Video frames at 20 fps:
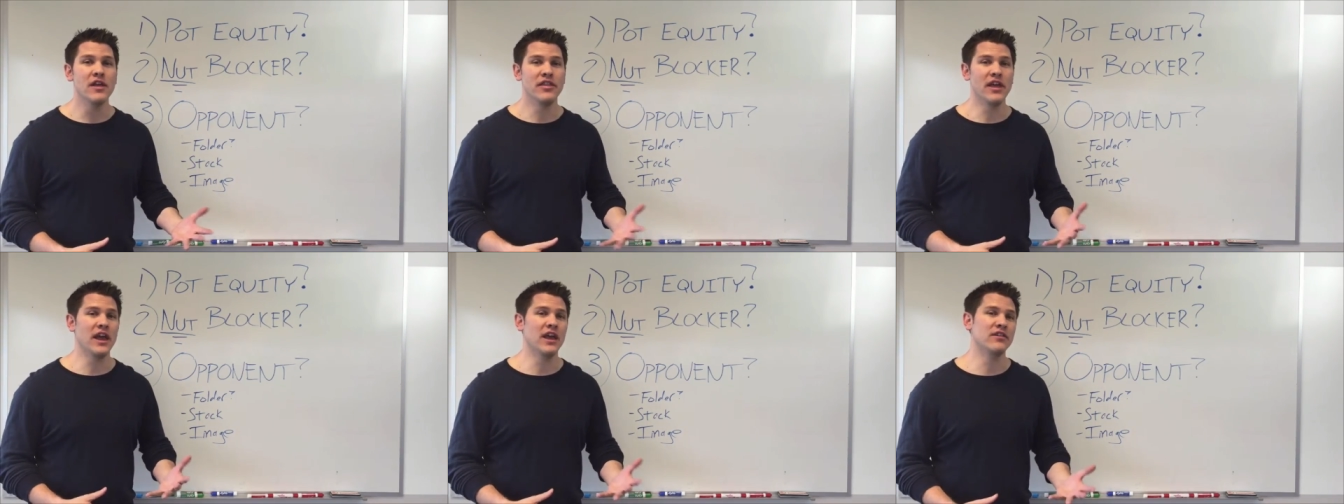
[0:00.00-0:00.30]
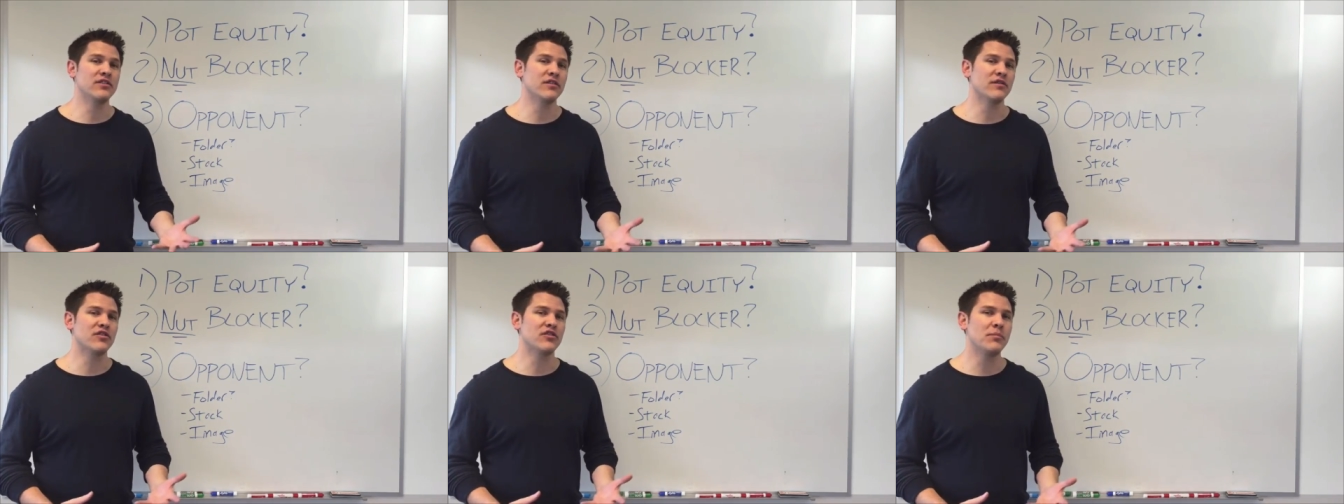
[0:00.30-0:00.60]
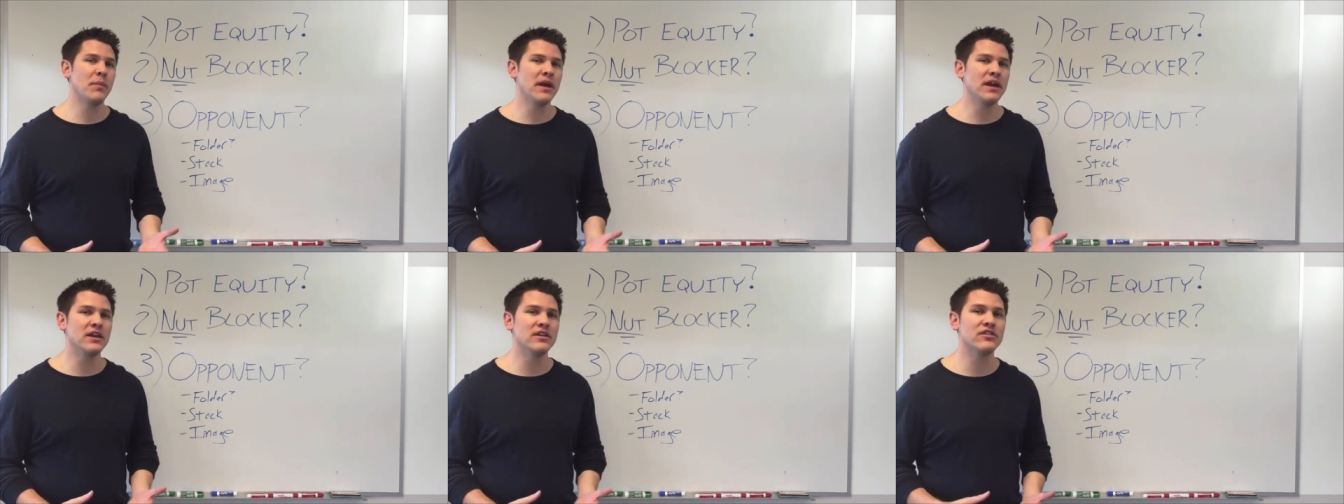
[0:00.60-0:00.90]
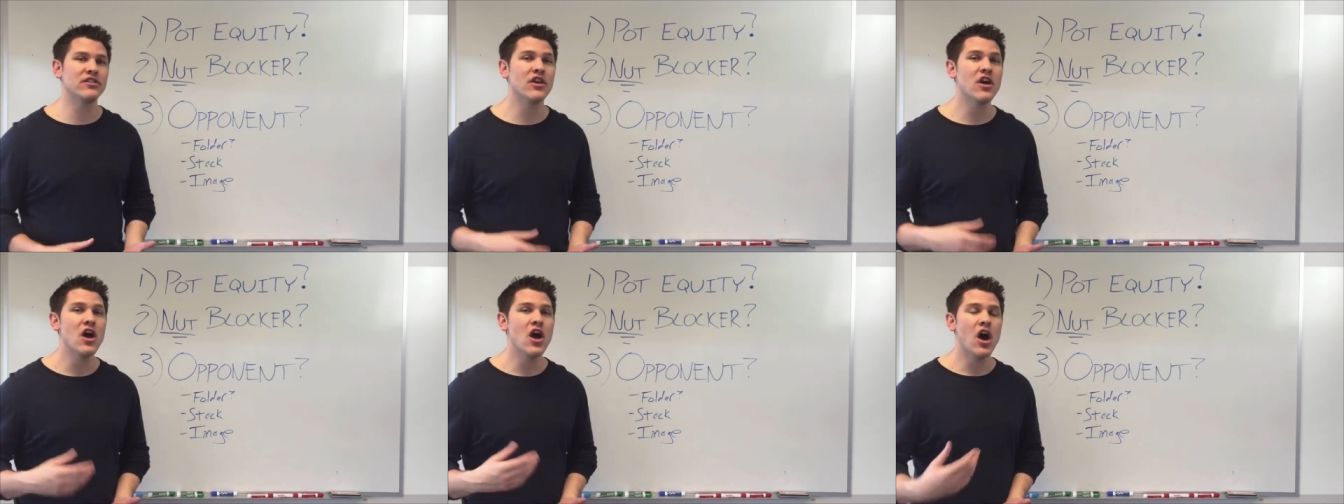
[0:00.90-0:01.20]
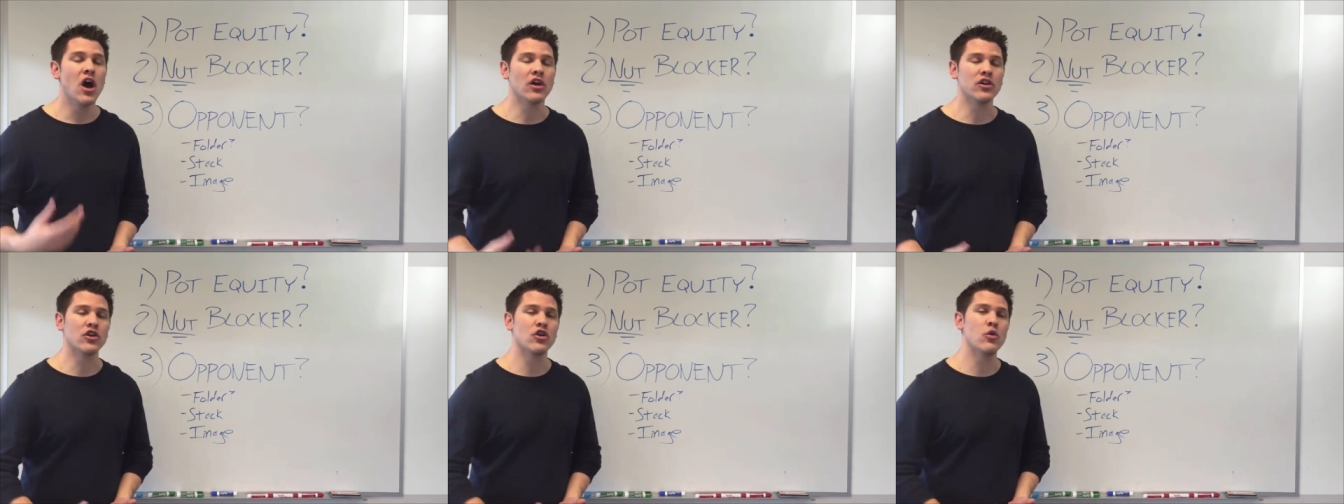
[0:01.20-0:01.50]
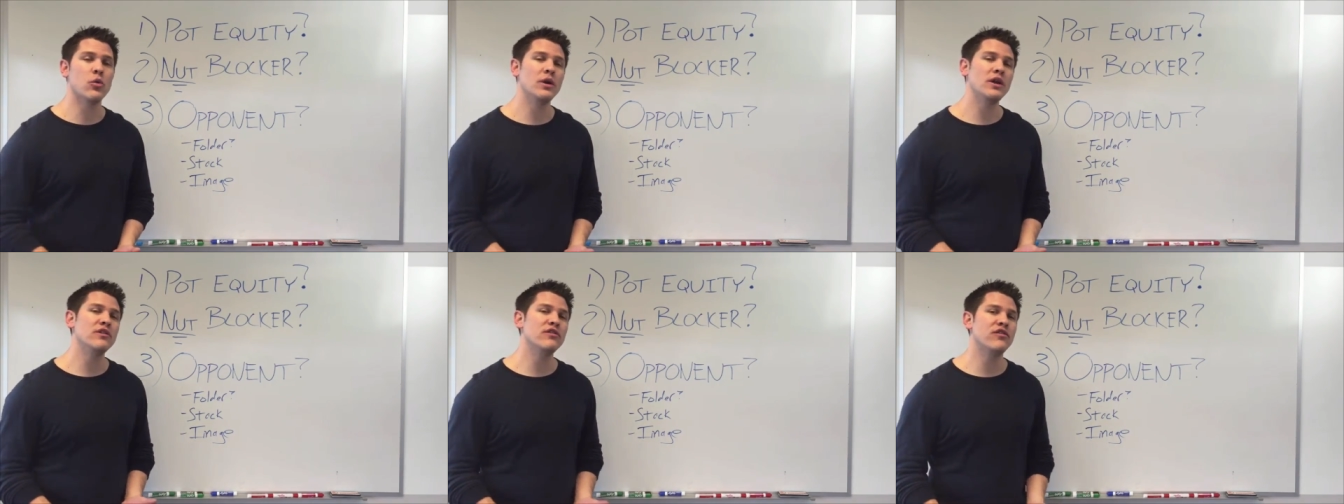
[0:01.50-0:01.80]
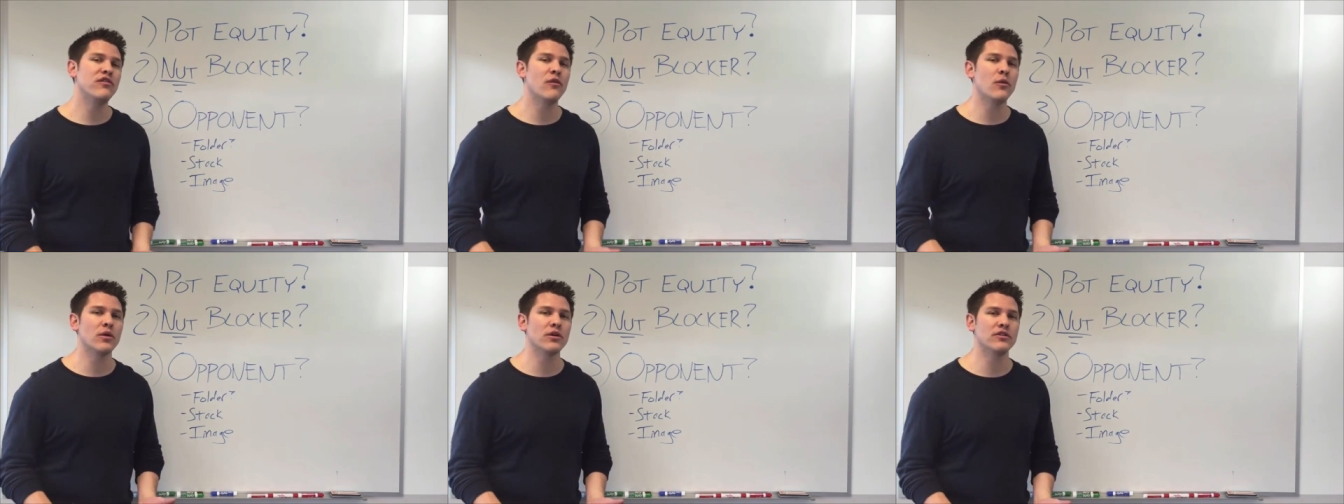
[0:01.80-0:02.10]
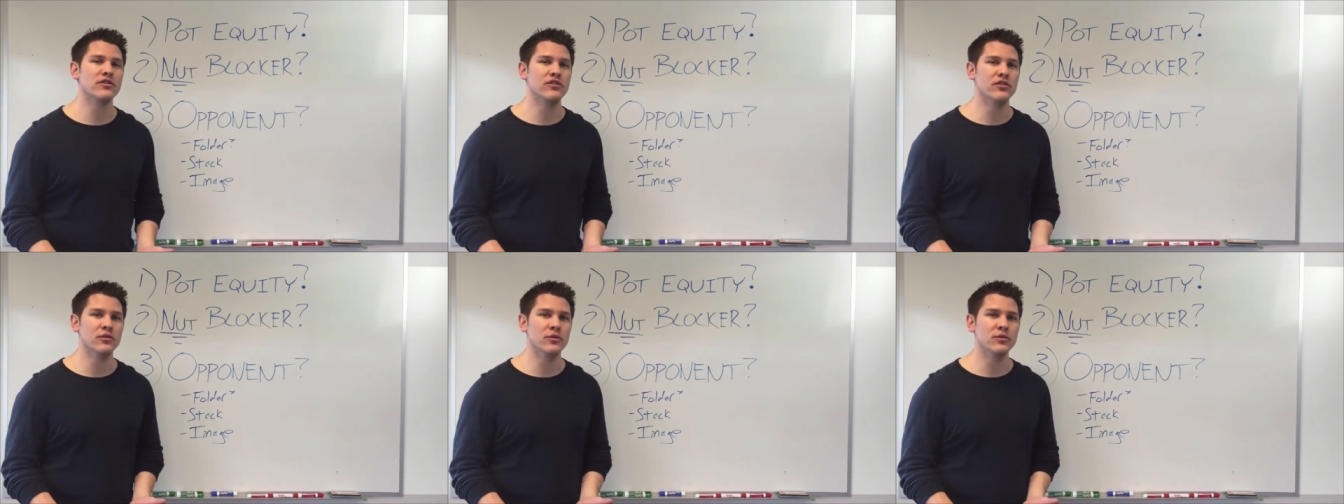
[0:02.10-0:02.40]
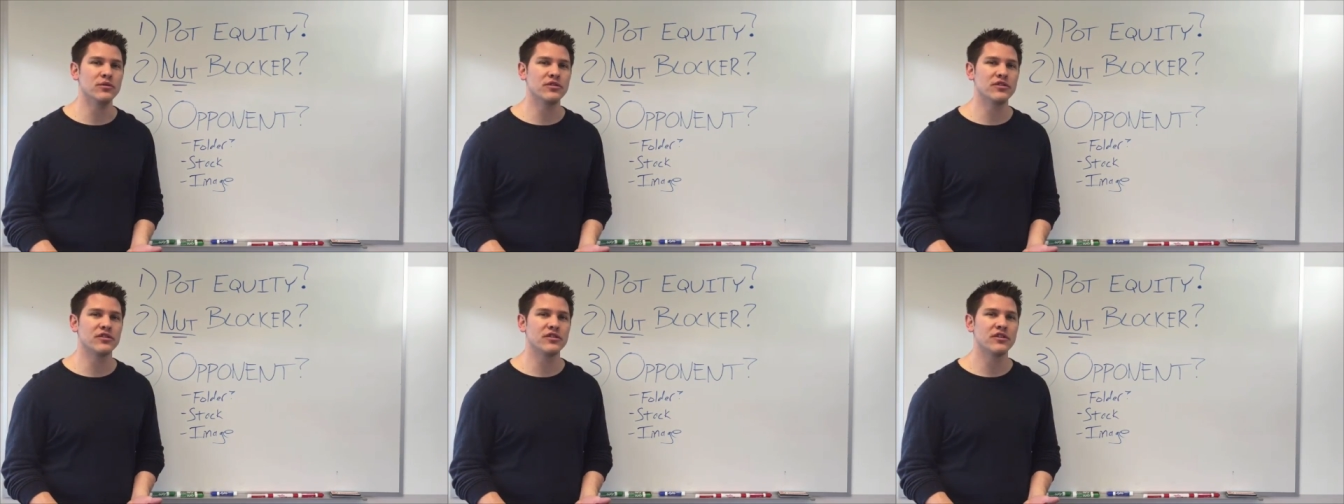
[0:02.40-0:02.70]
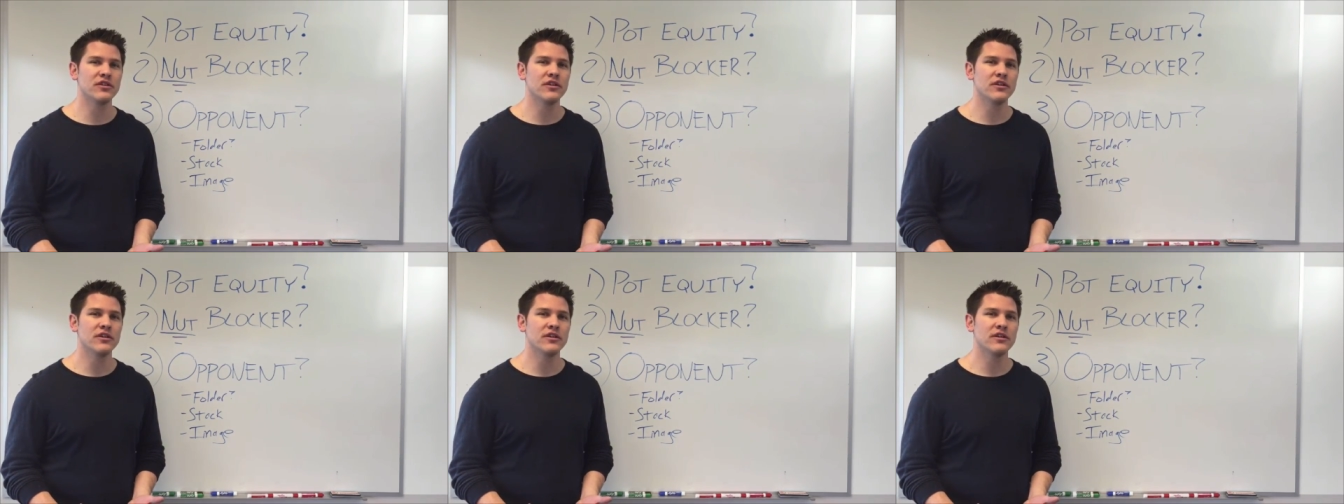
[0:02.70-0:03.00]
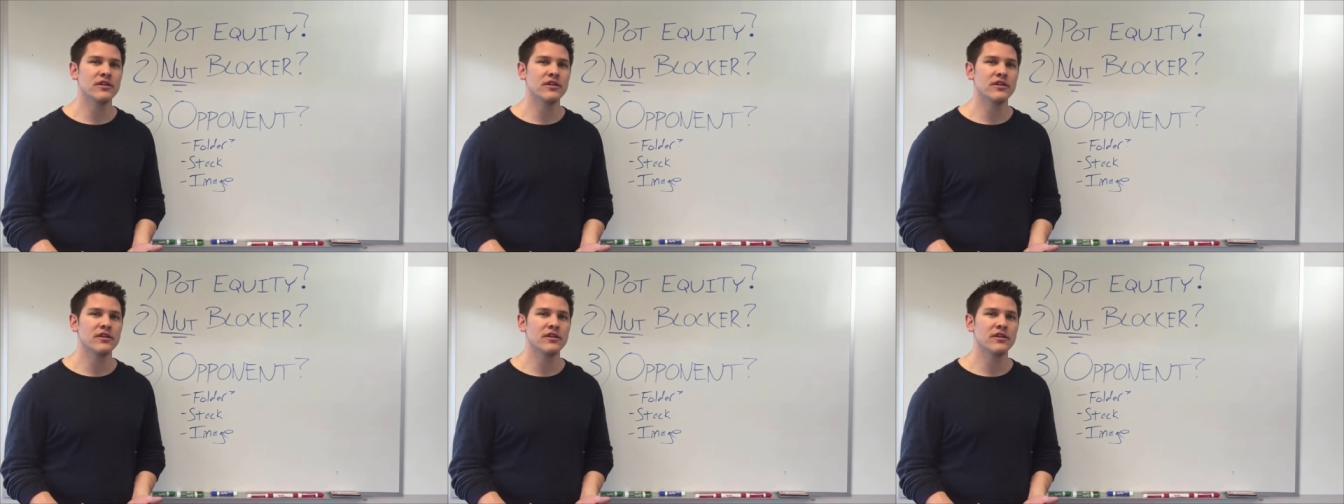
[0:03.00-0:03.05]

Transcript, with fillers: the ace of spades on queen four deuce